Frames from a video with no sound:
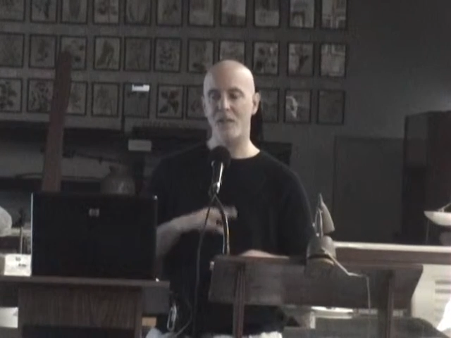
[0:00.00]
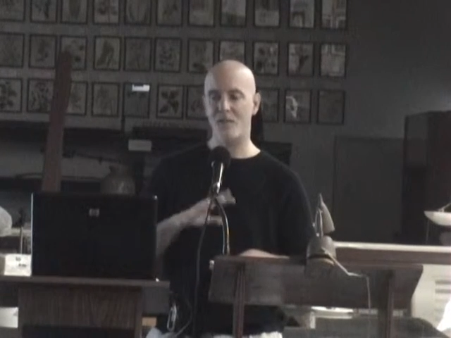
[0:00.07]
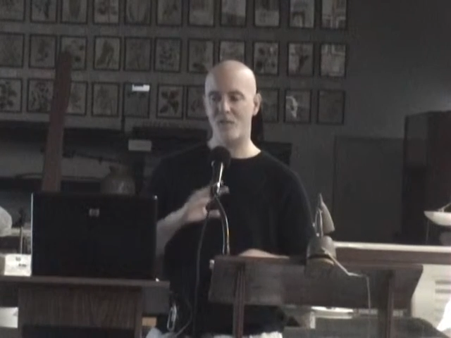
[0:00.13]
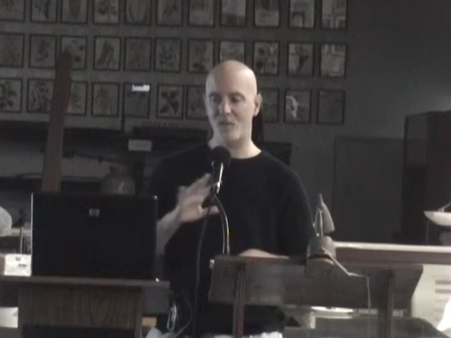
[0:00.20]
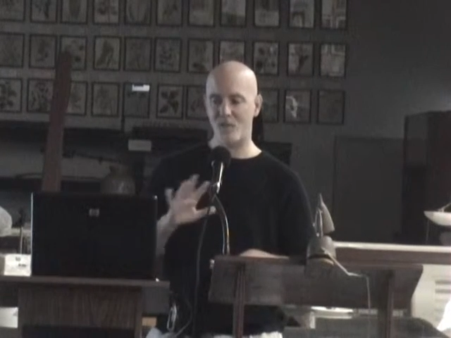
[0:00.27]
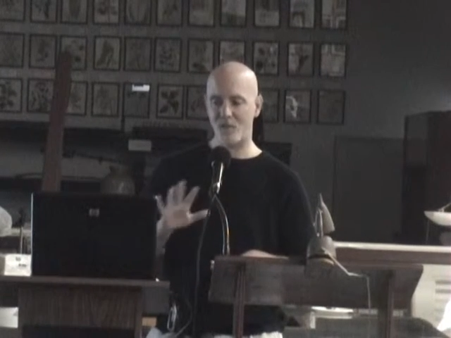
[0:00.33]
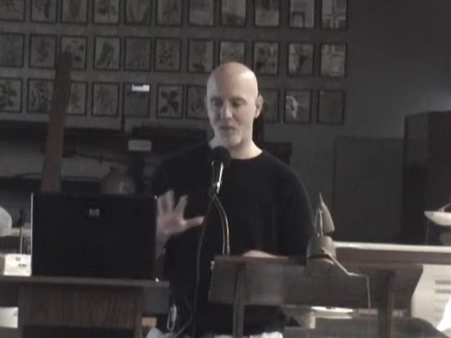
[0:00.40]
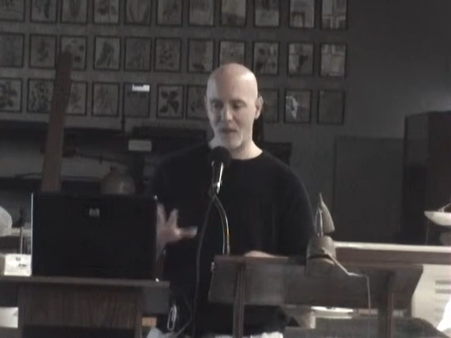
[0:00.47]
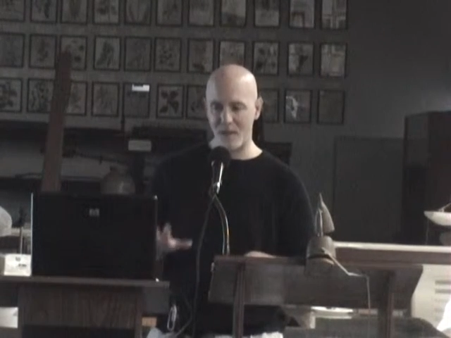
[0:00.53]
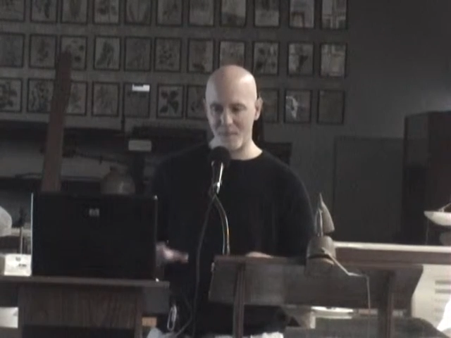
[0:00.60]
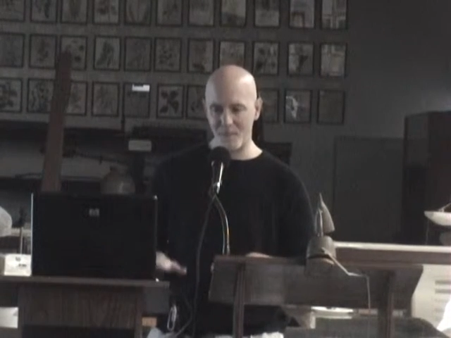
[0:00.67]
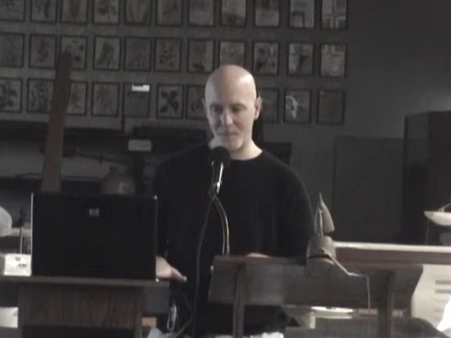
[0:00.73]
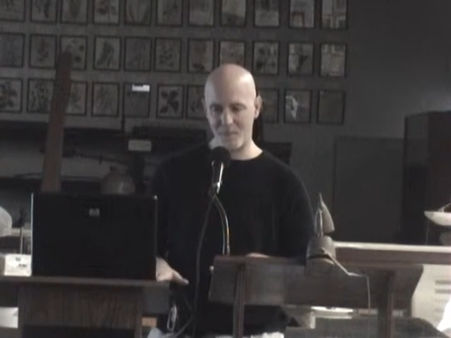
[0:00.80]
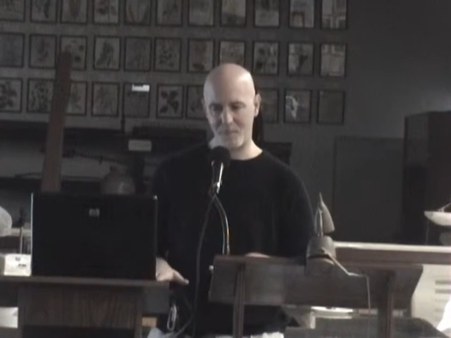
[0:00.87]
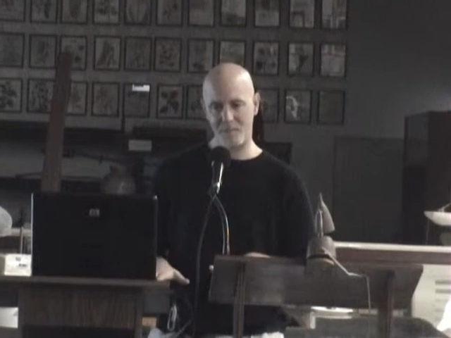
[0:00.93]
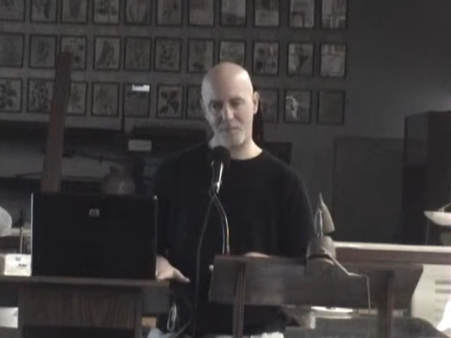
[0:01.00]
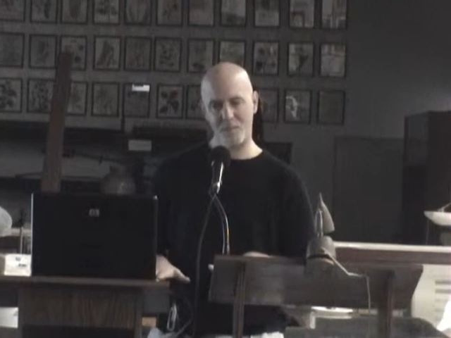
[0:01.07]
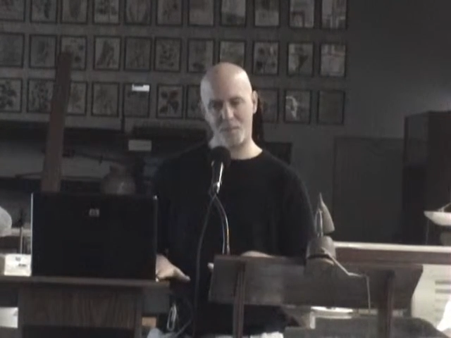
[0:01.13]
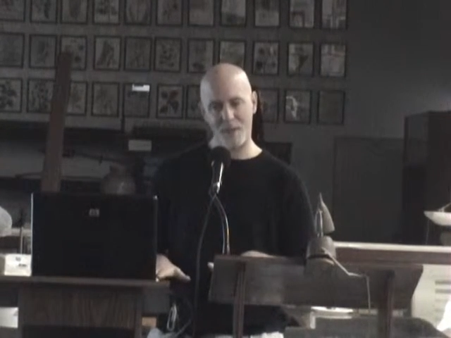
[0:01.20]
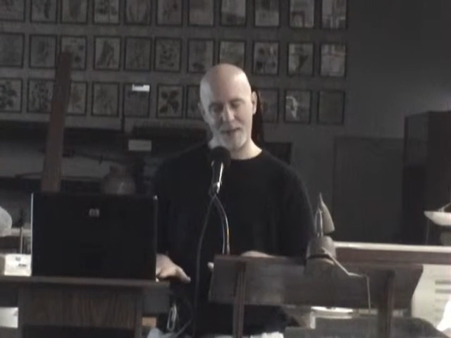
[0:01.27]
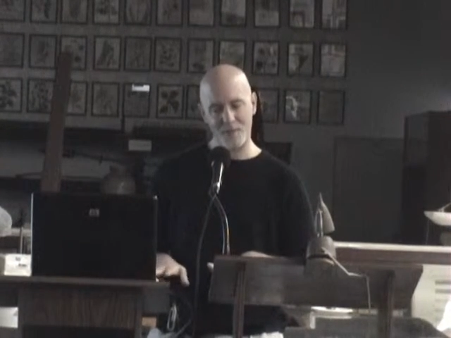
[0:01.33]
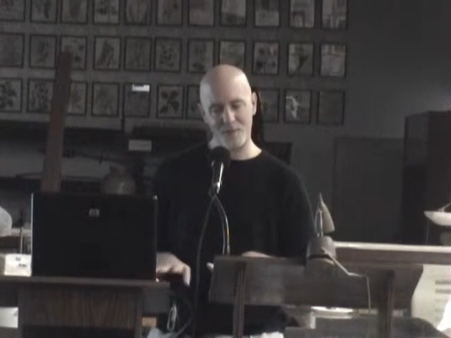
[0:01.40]
Some,
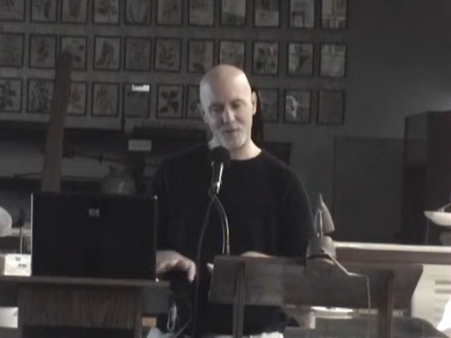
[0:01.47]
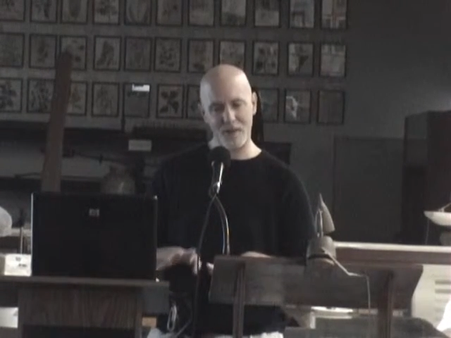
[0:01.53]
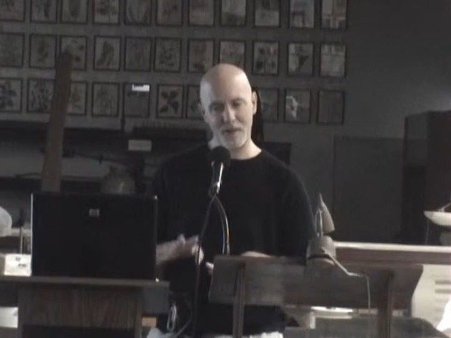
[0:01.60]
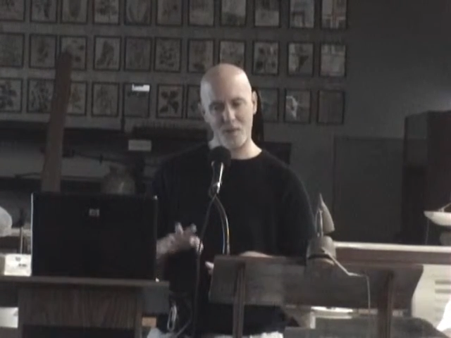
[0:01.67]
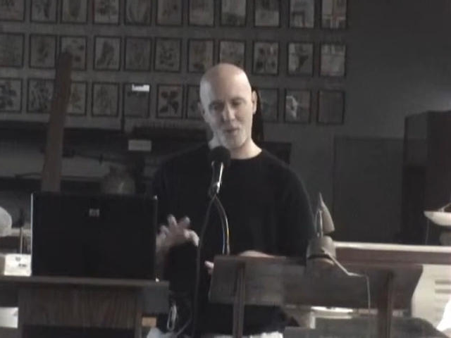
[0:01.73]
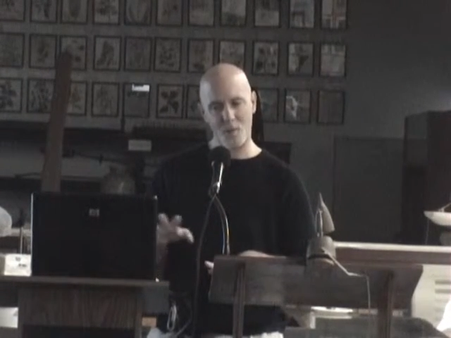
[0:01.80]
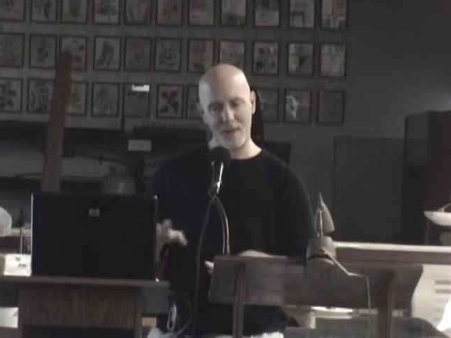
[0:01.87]
perhaps not